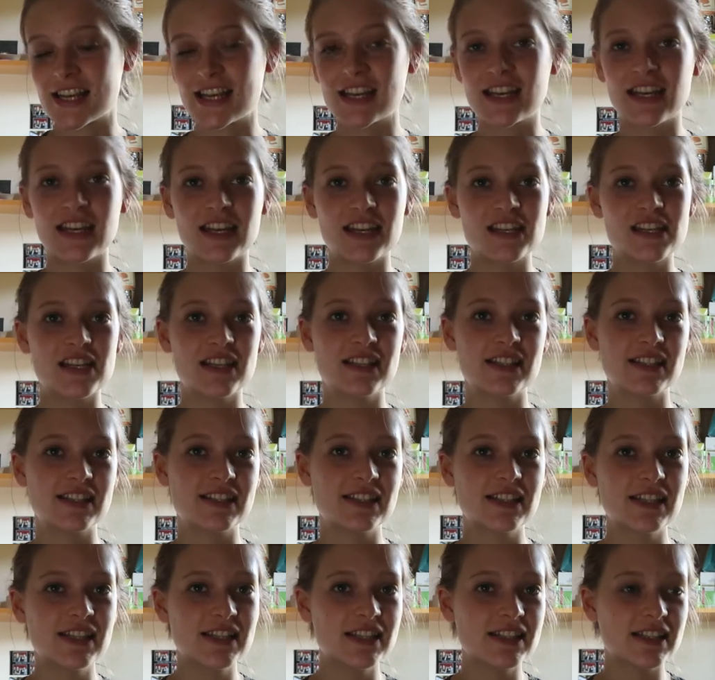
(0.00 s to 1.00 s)
And in
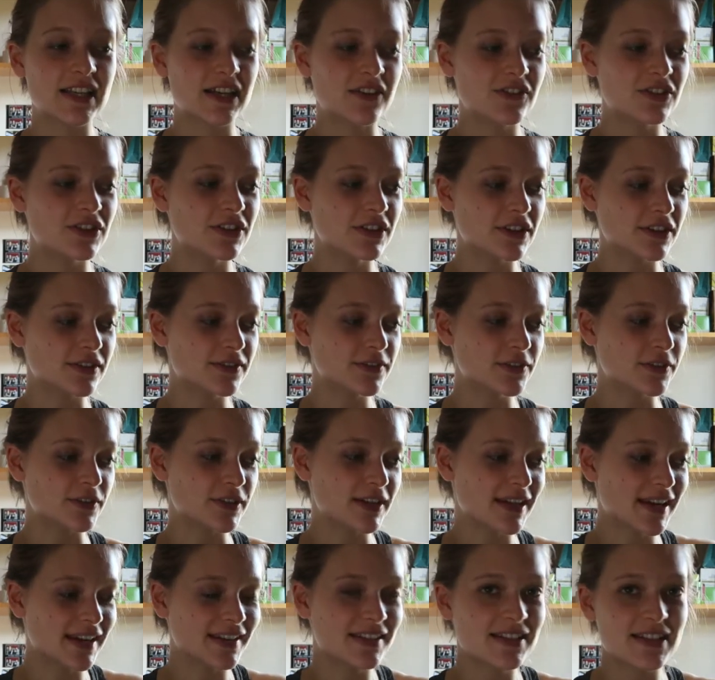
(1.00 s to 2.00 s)
GCSEs I would do this for
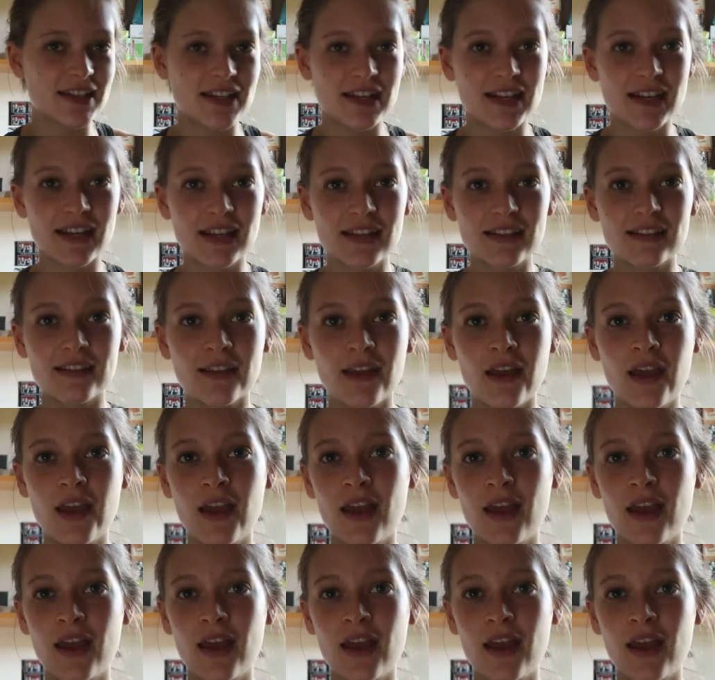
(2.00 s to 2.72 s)
case studies,